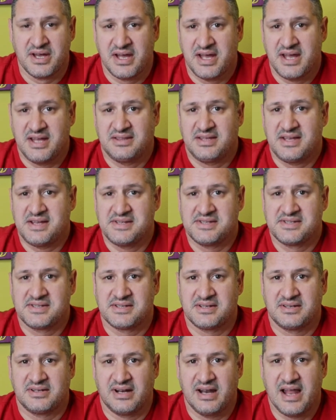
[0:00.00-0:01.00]
It
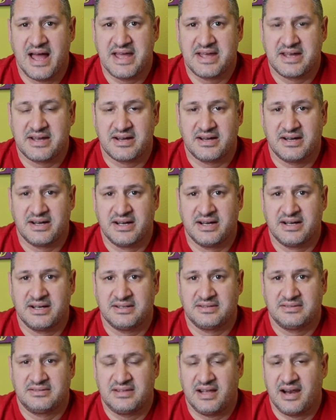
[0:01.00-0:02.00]
is like
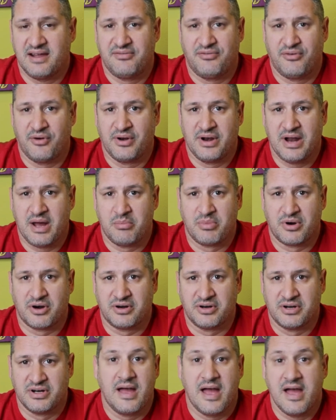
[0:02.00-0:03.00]
a telephone
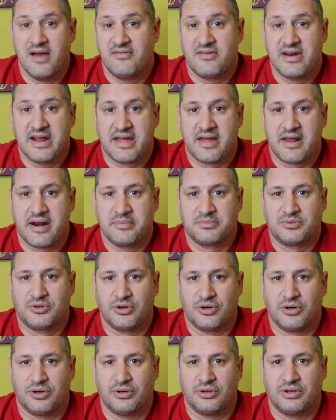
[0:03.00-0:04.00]
number. Every
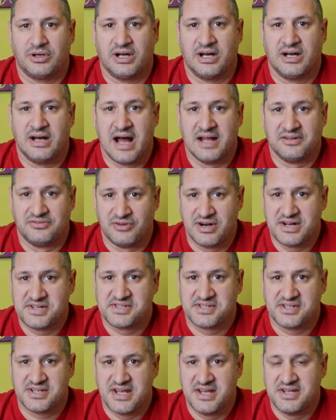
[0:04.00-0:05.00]
crypto
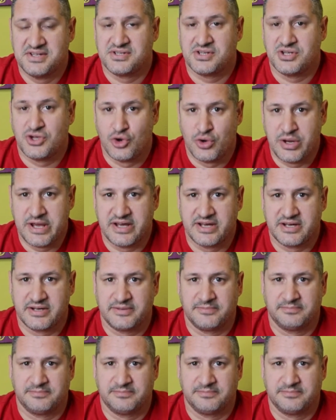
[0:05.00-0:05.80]
address is unique.